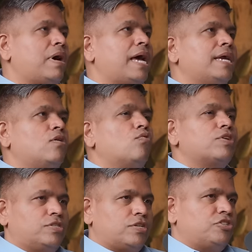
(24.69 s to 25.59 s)
my
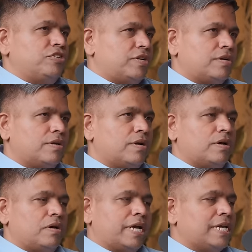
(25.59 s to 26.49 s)
co-researcher
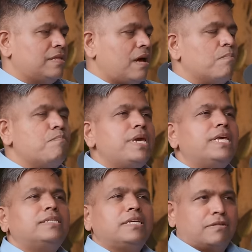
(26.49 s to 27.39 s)
uh, again
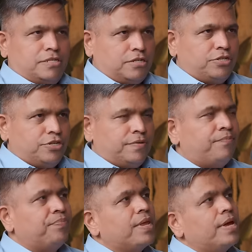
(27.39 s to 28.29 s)
amazing researcher
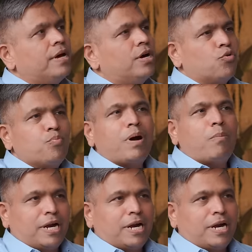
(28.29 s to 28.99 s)
uh, rupa